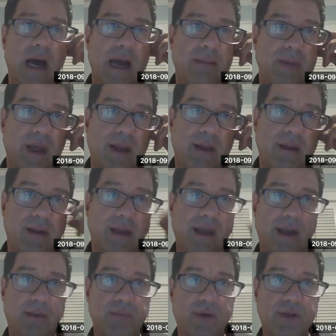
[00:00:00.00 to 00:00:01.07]
I'm in
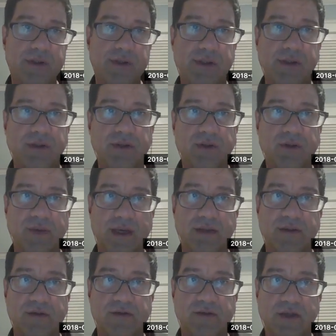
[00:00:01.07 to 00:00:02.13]
Cambridge in the
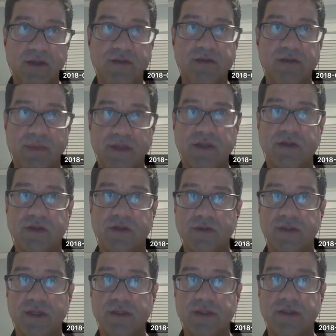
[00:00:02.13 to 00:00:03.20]
United States, in
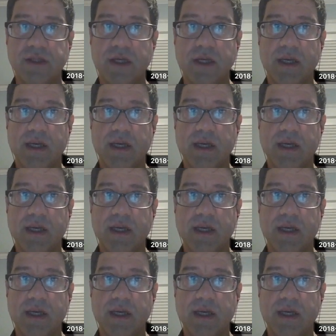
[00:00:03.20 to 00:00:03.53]
Massachusetts,